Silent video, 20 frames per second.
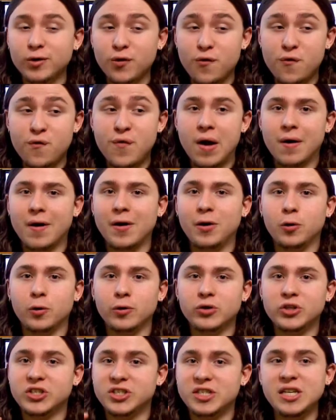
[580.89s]
that was very
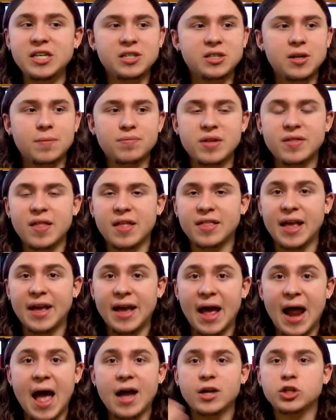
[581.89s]
cool to see something that
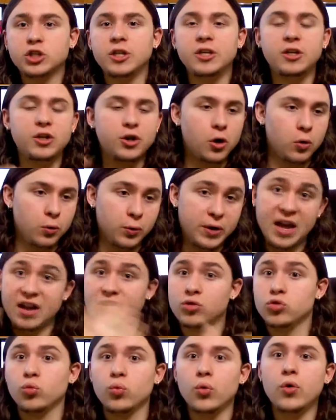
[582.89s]
they actually, you know,
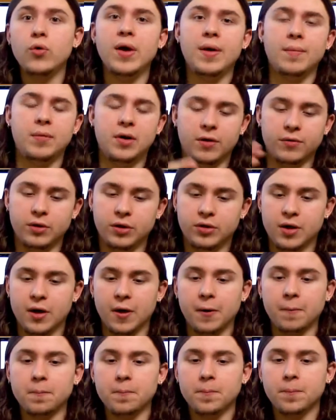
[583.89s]
get through him and
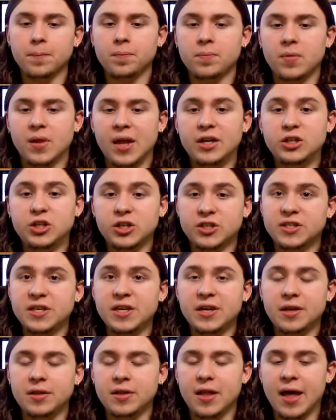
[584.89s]
everything, and just
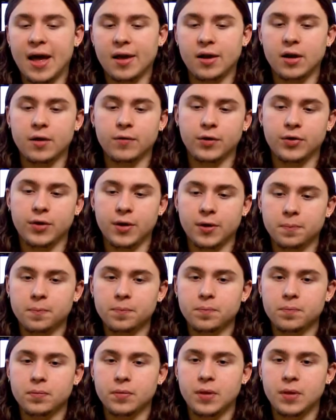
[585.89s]
seeing that and everything.